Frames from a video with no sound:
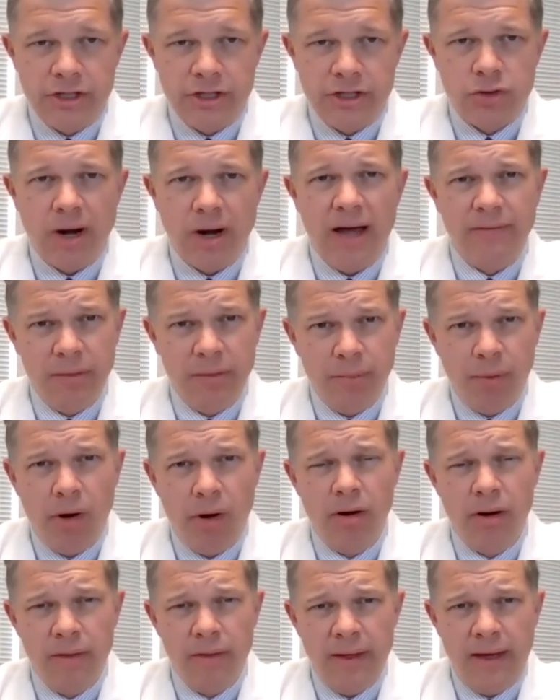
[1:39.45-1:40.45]
driving
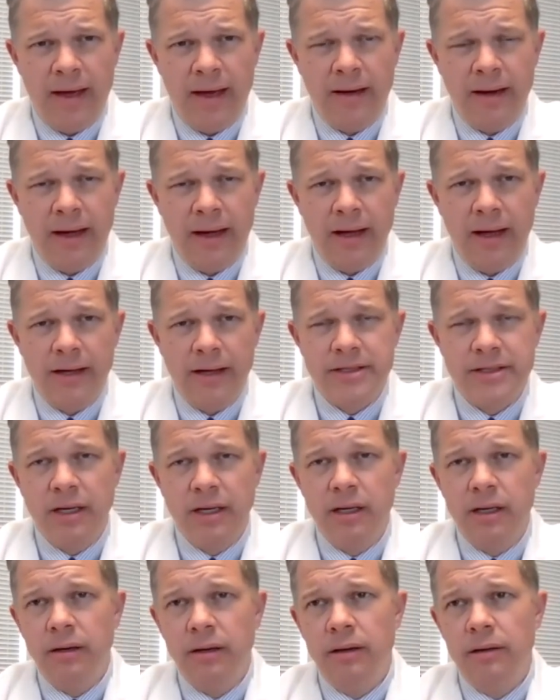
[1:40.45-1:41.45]
part of that. I'll tell
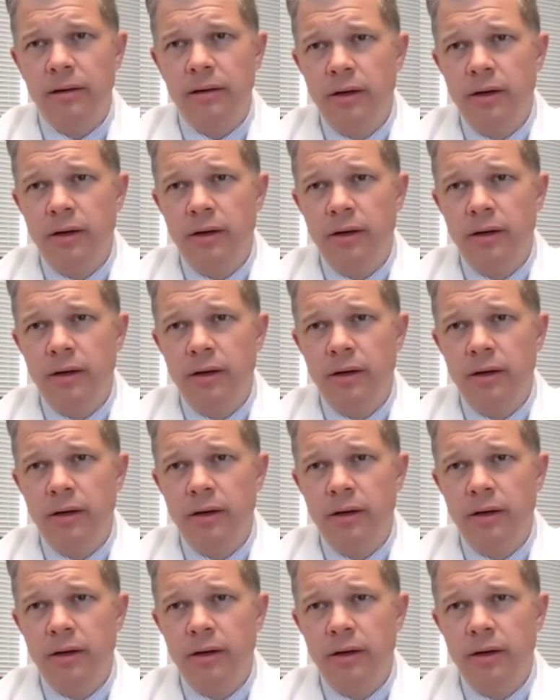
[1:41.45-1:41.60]
you,